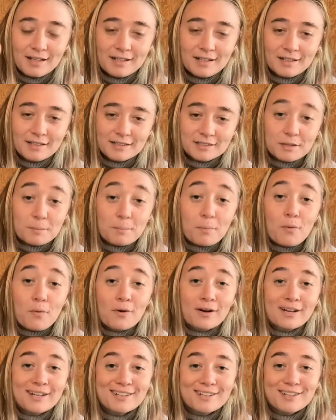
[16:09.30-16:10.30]
It's a
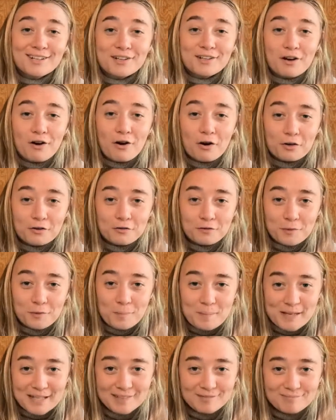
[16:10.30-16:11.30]
poignant card for
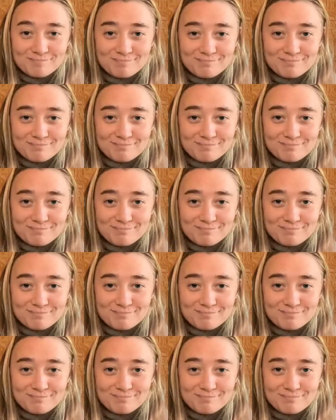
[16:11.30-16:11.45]
me